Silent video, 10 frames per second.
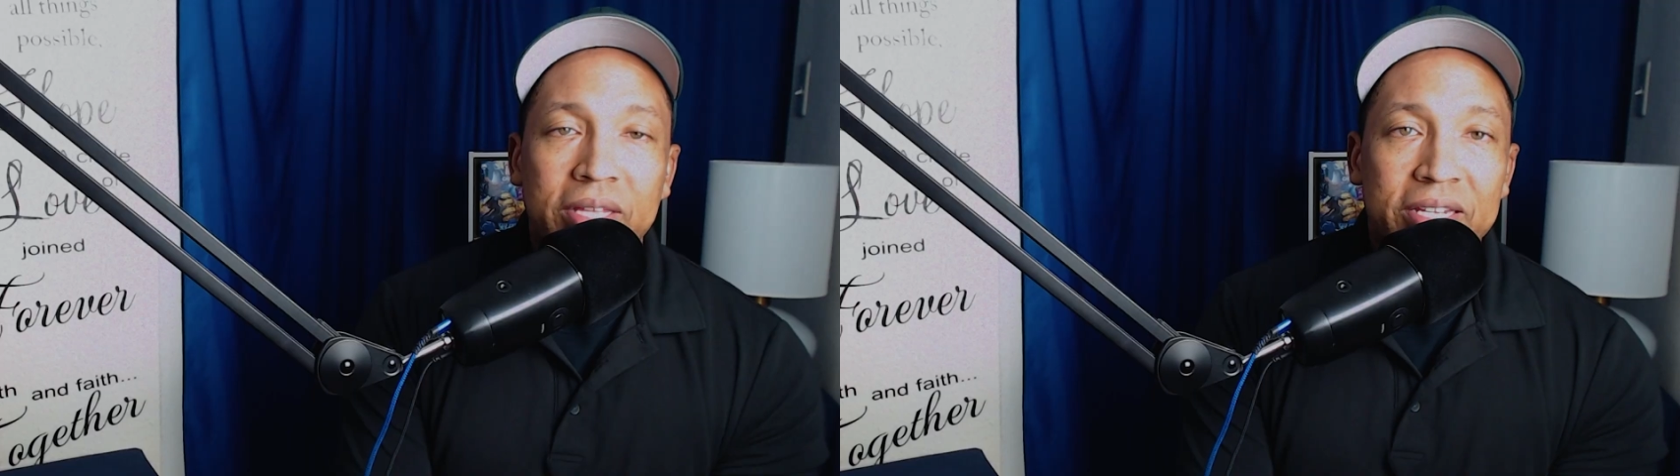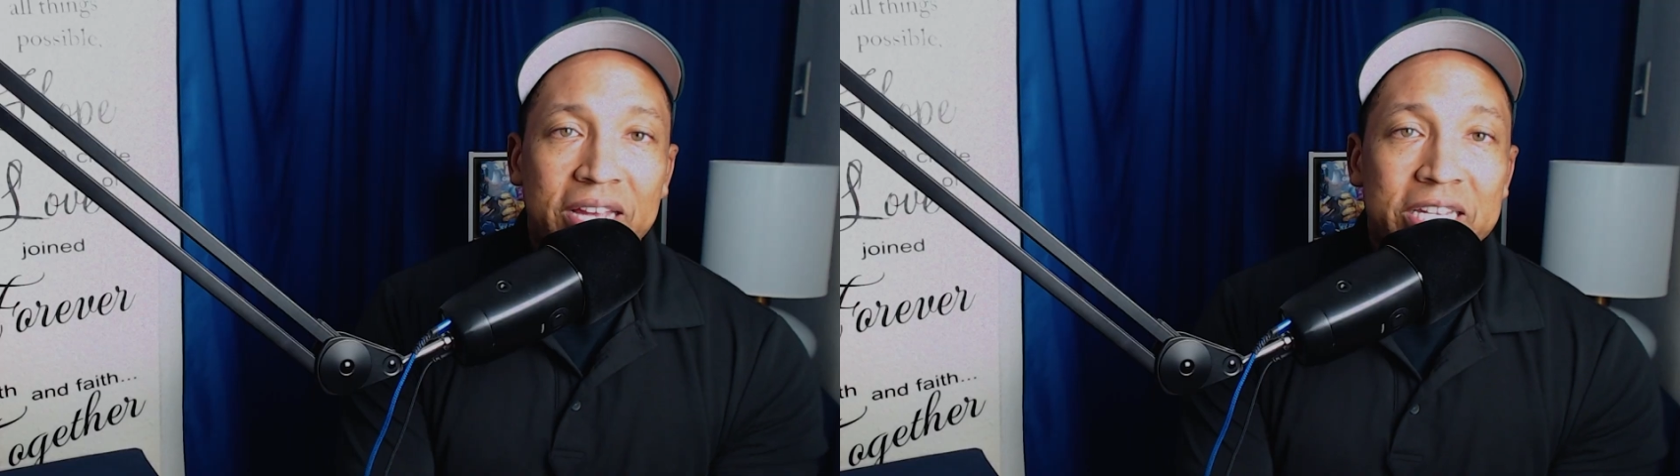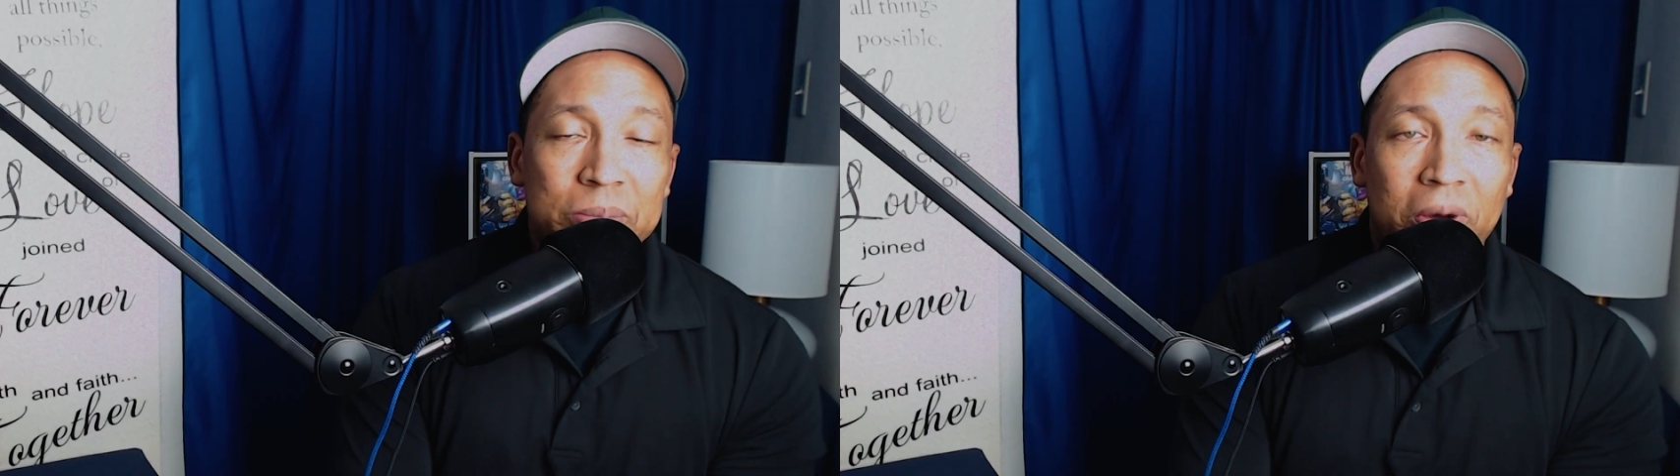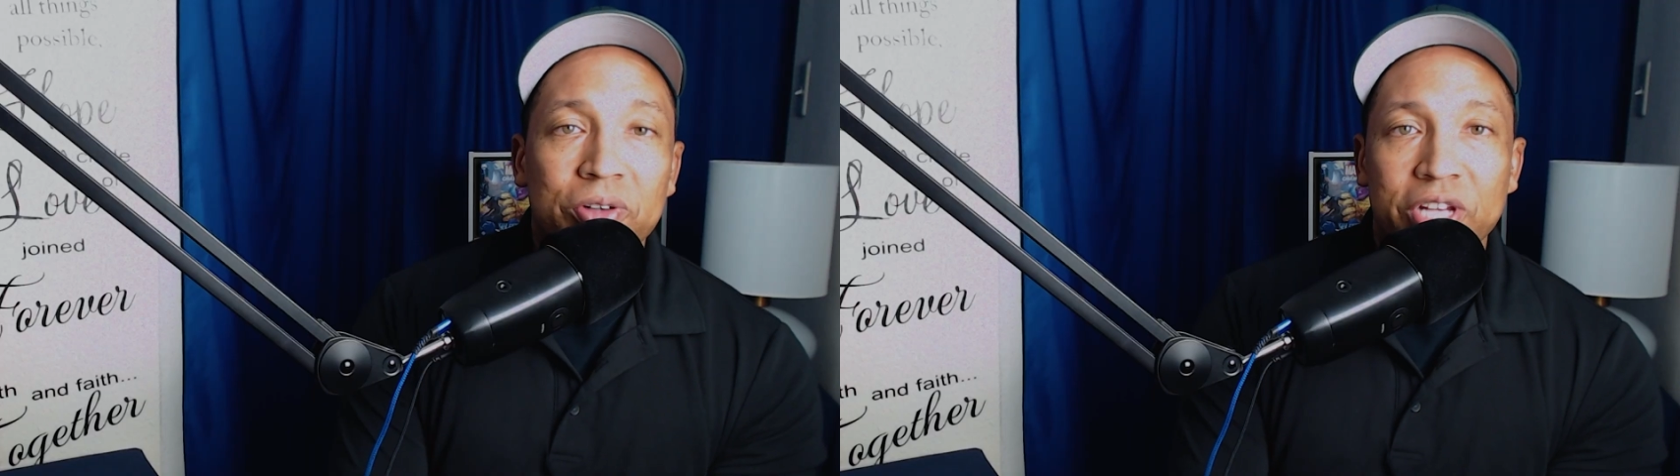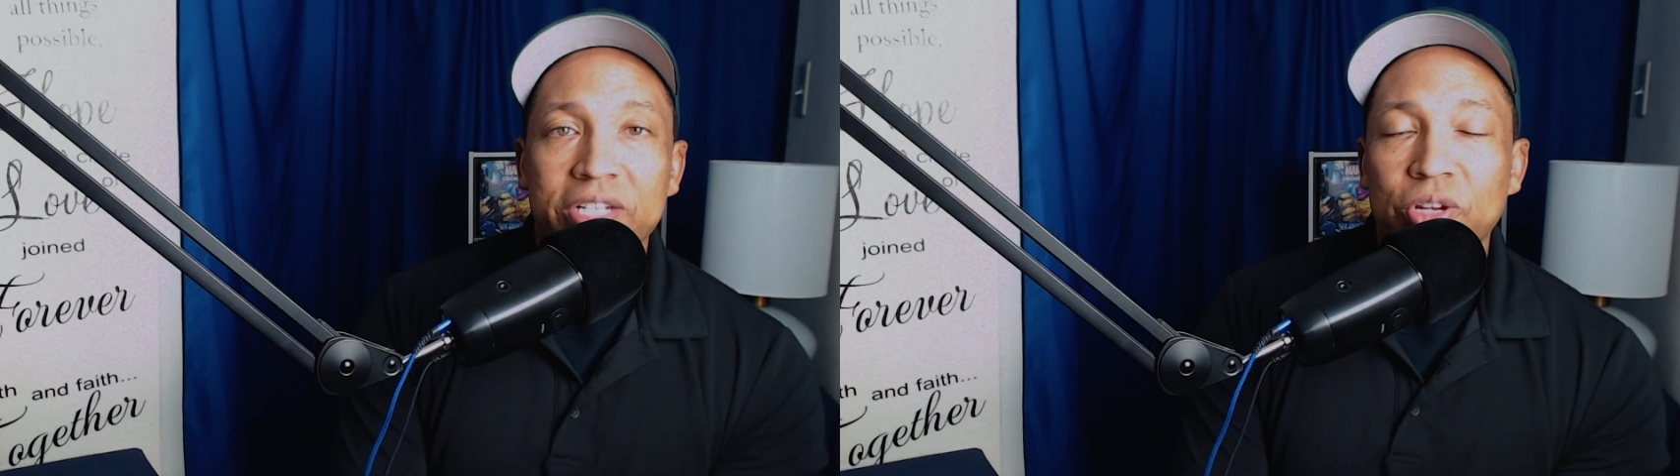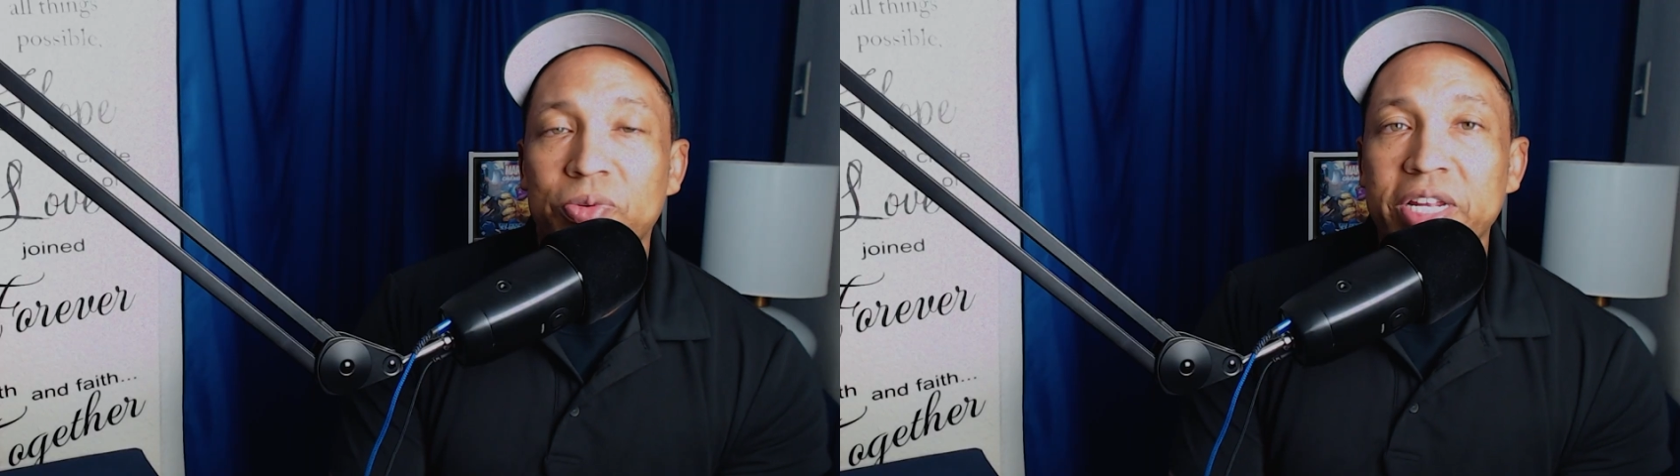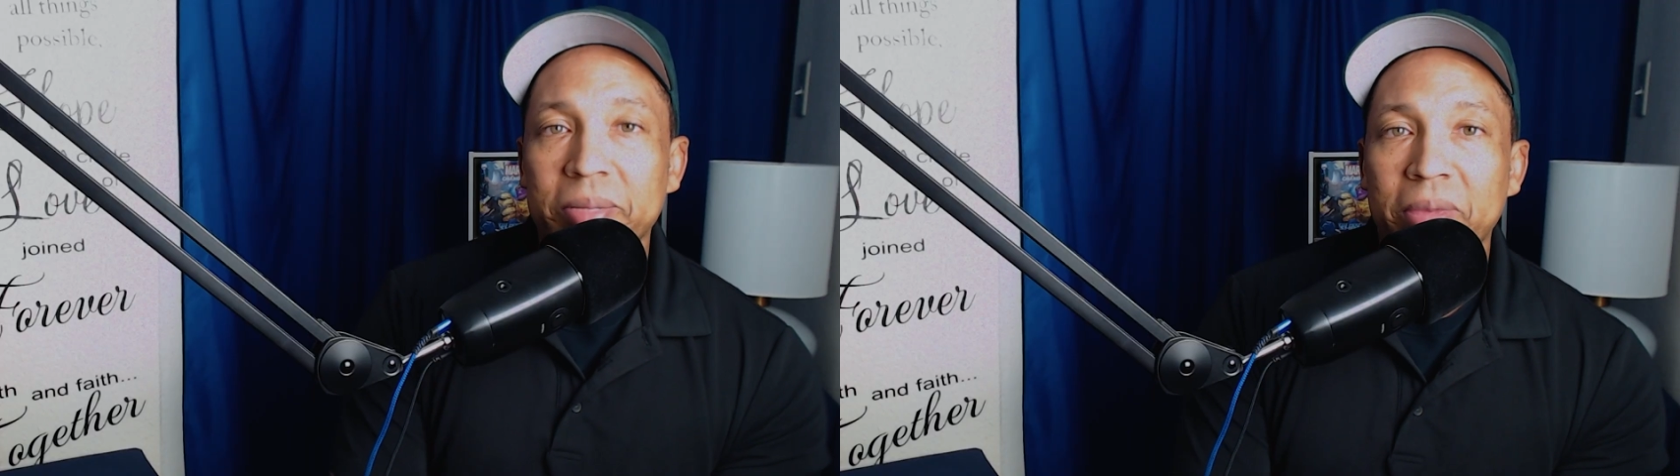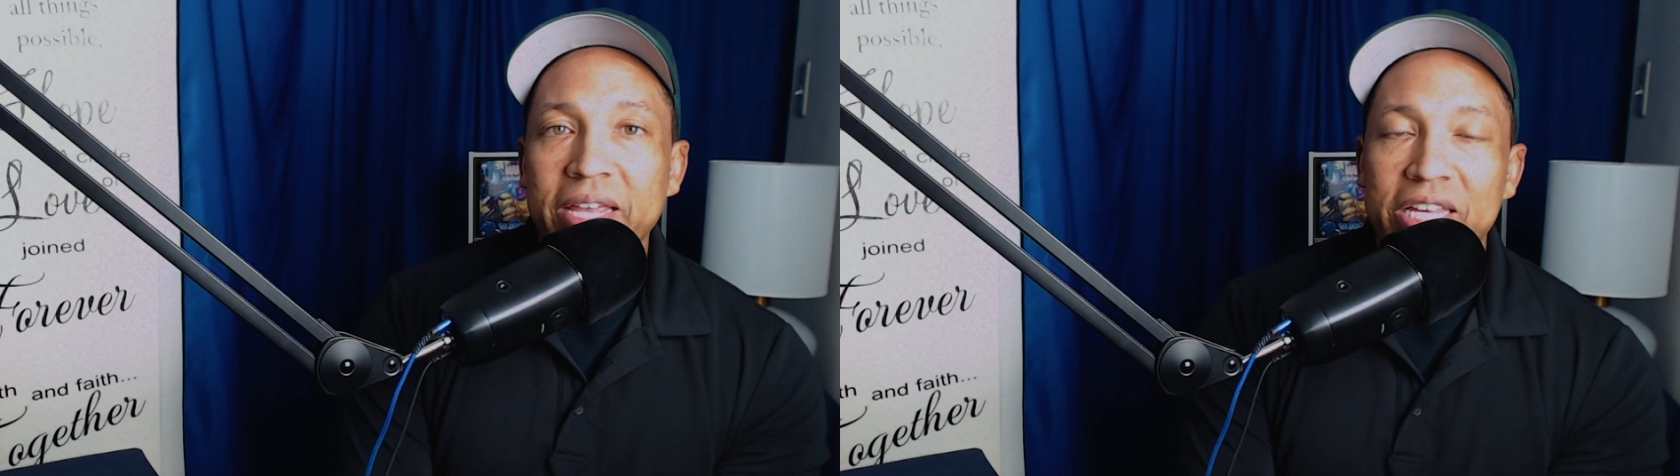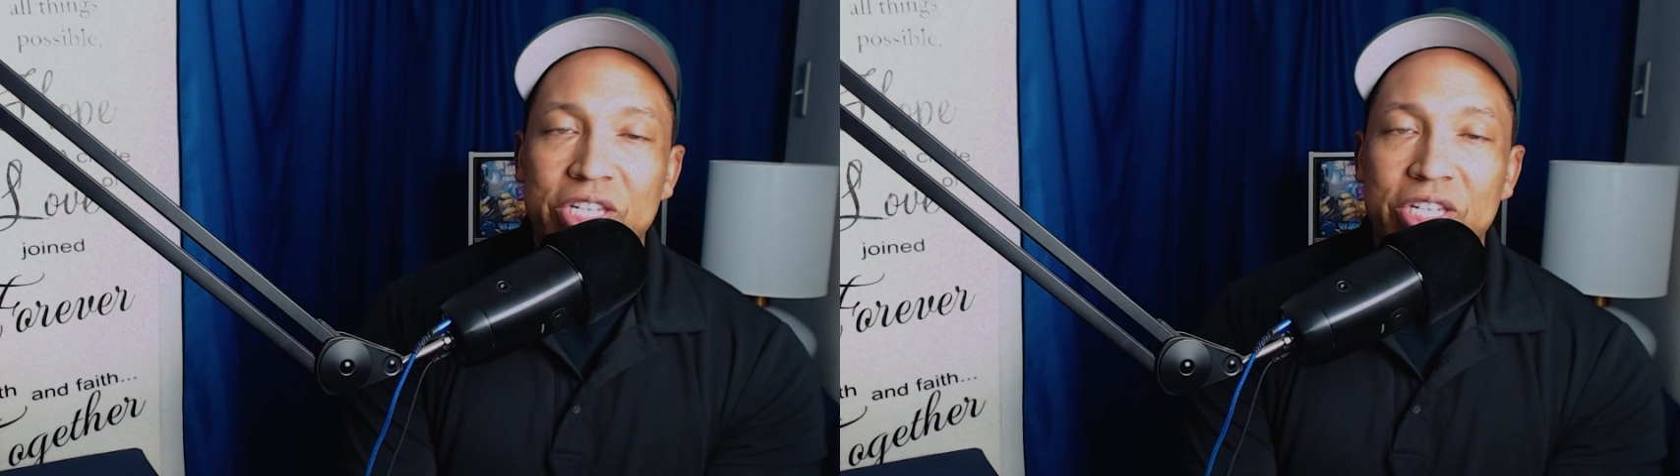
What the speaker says: And the next small change that you need to make